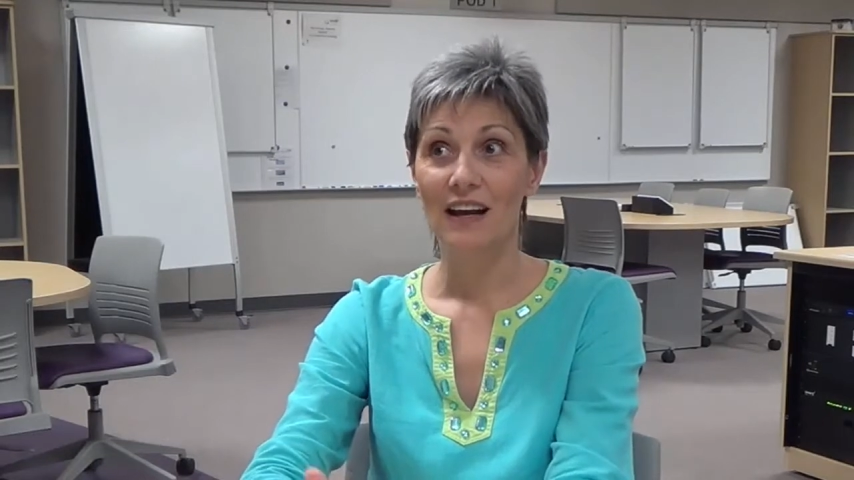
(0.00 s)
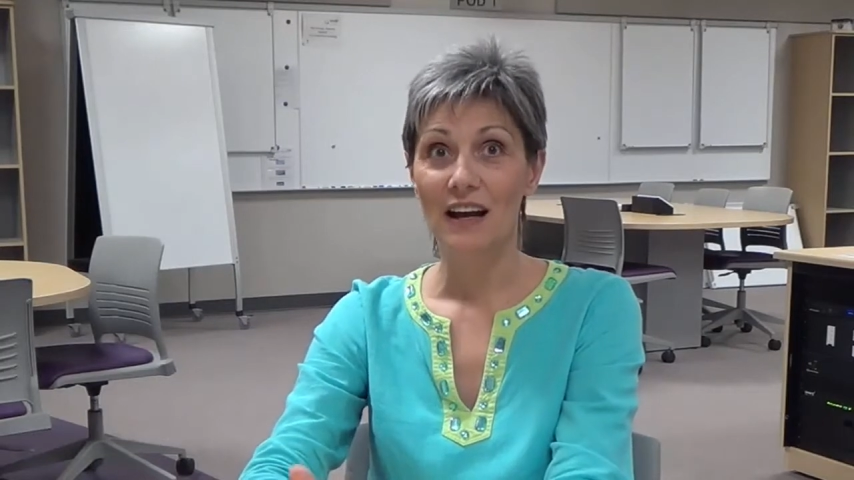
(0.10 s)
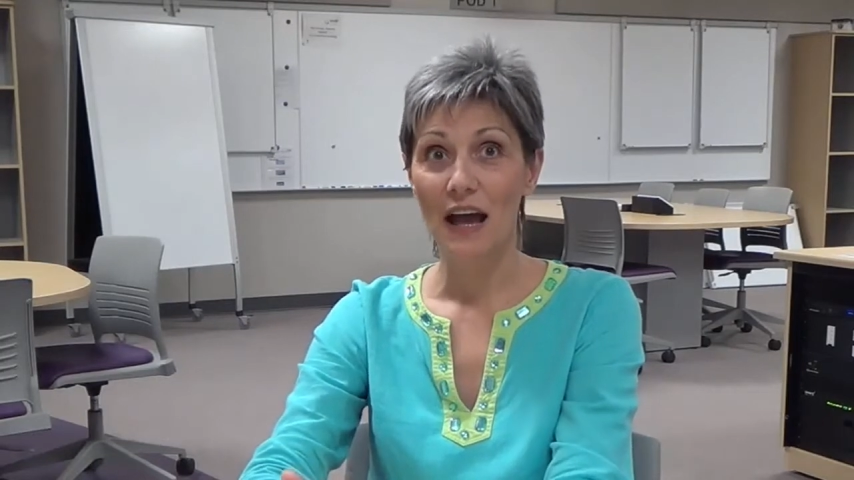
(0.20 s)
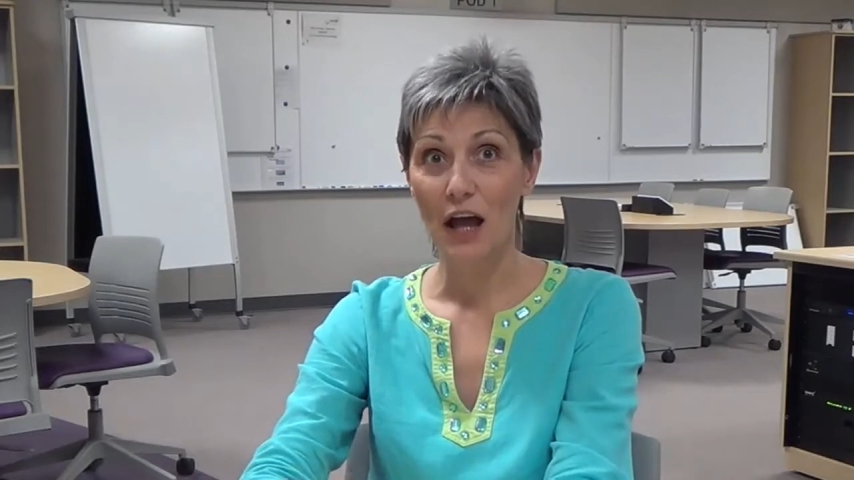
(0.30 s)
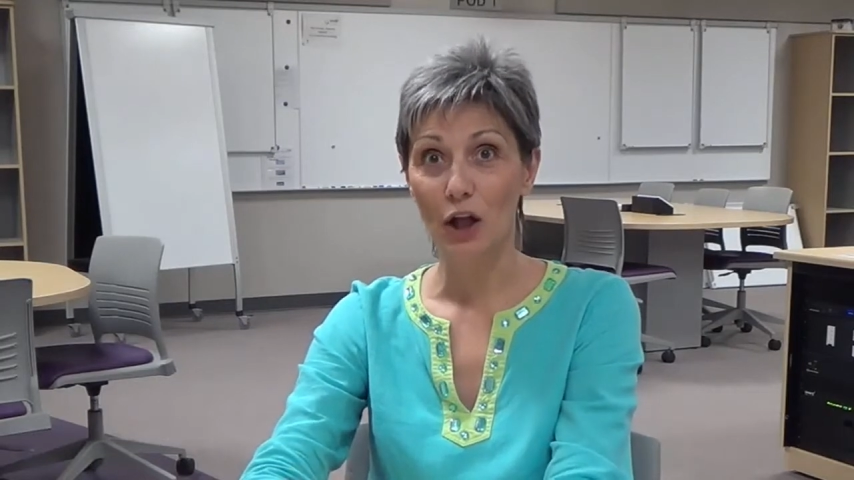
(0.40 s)

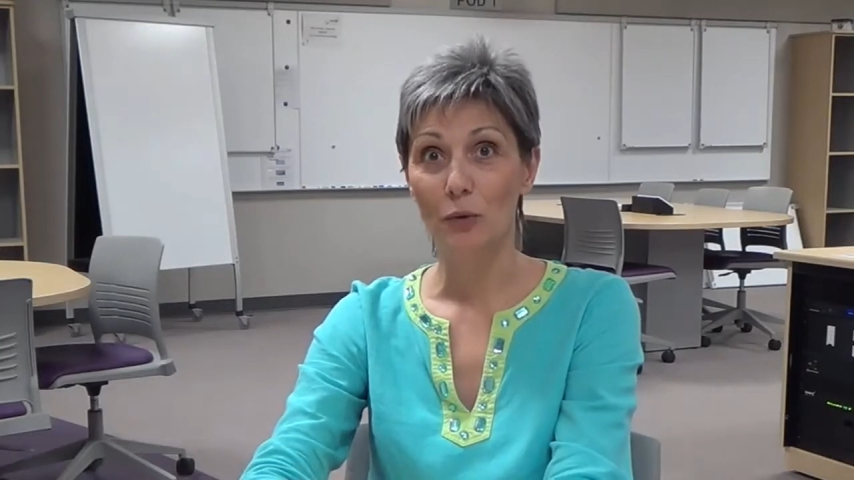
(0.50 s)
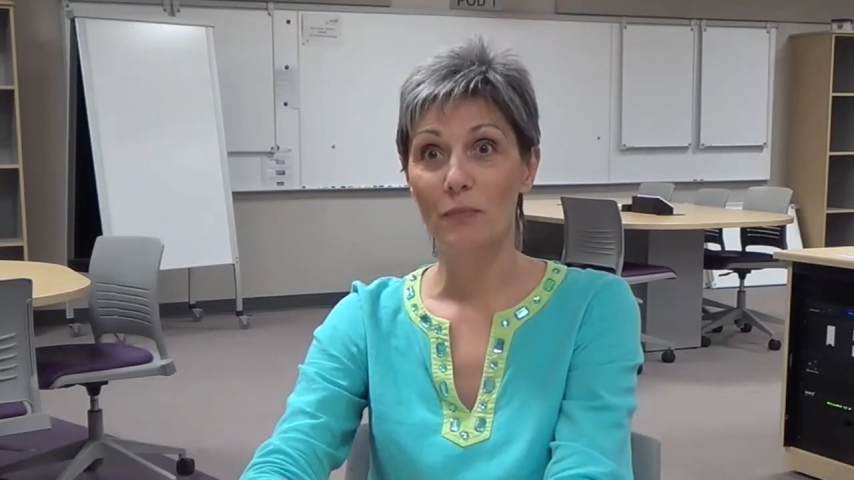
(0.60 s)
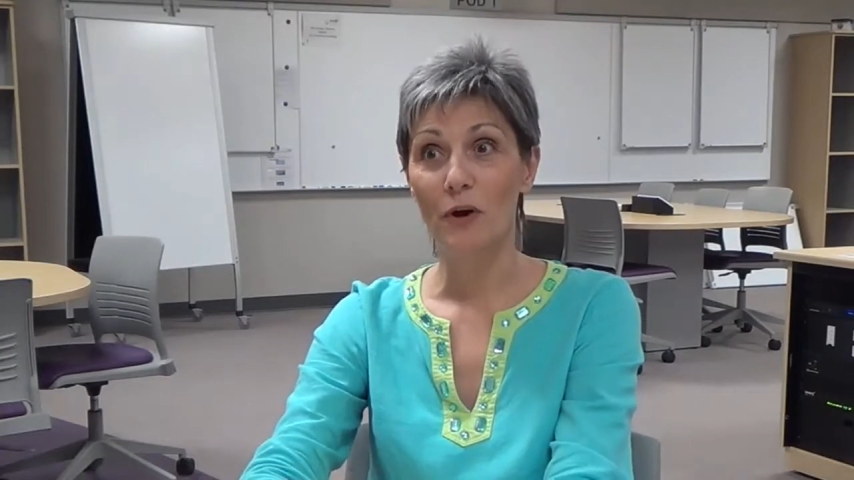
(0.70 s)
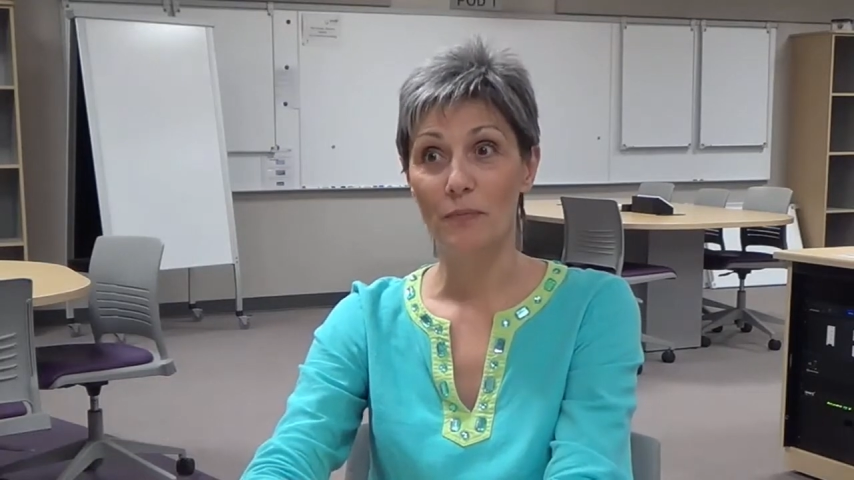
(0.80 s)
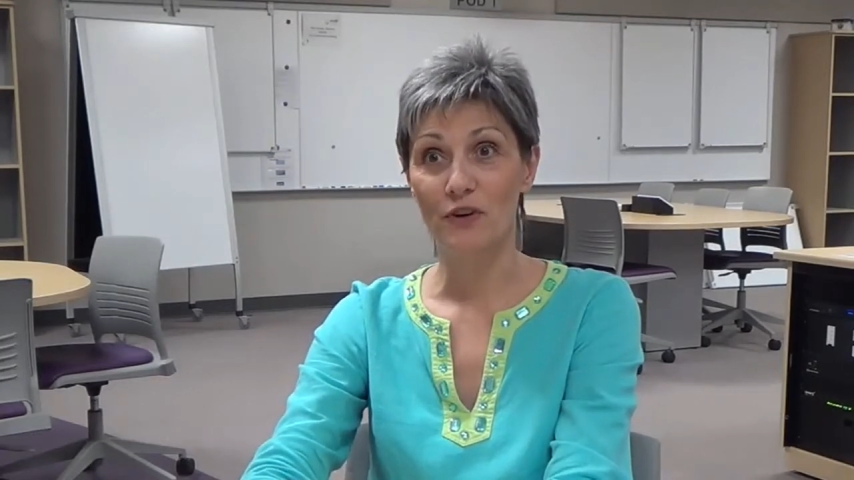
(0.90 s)

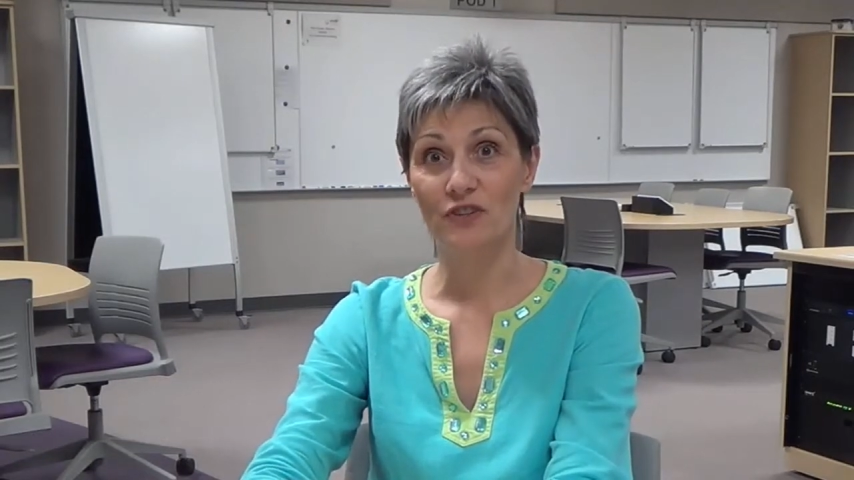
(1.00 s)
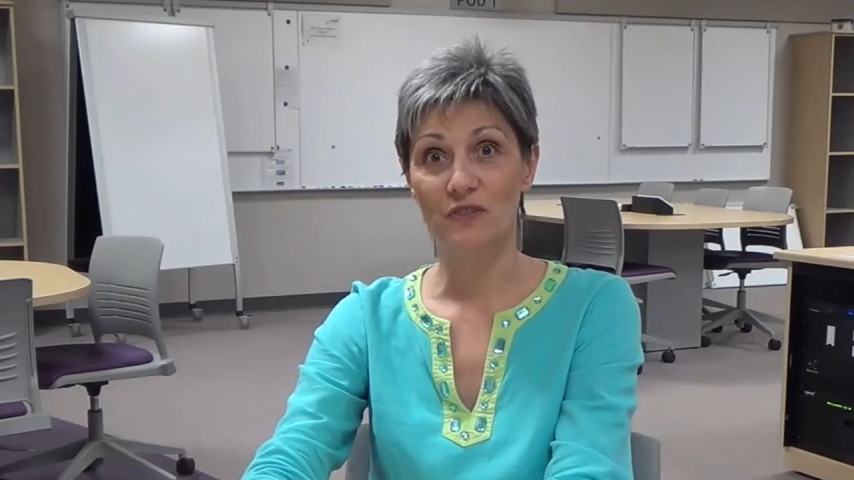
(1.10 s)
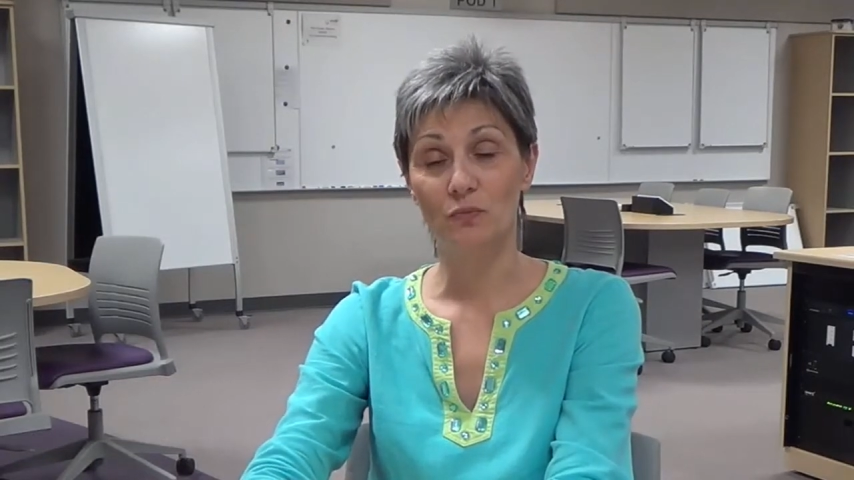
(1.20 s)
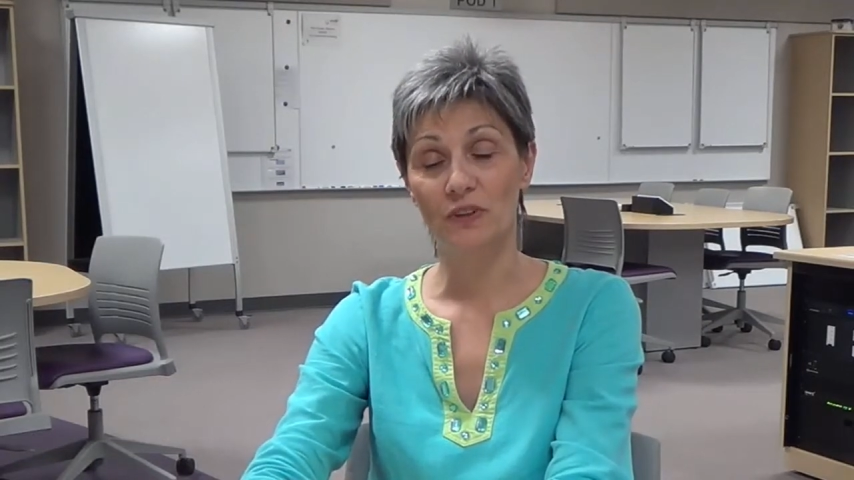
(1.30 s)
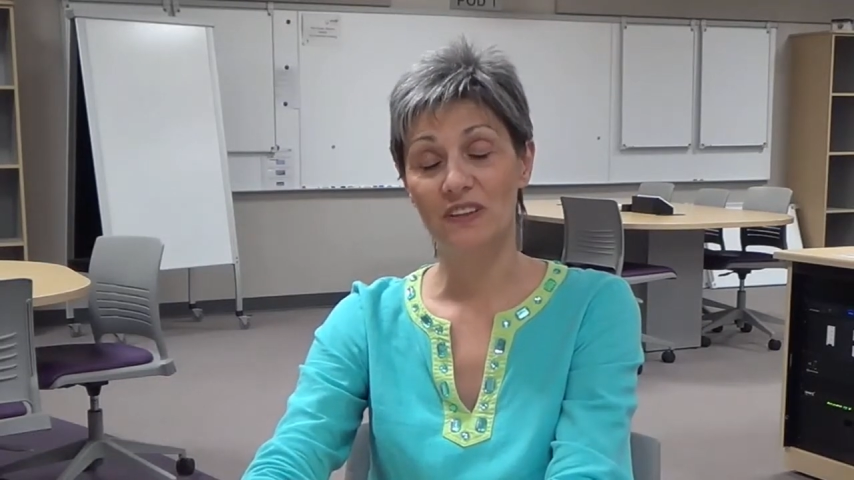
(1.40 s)
help a
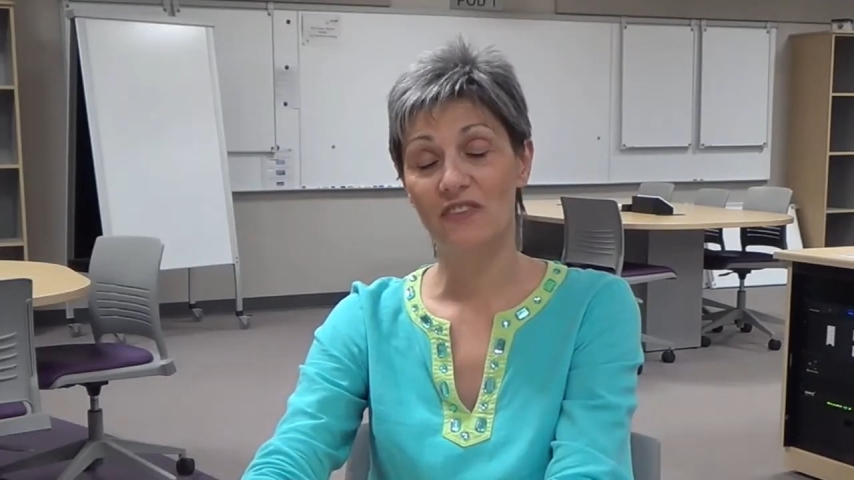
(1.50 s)
person with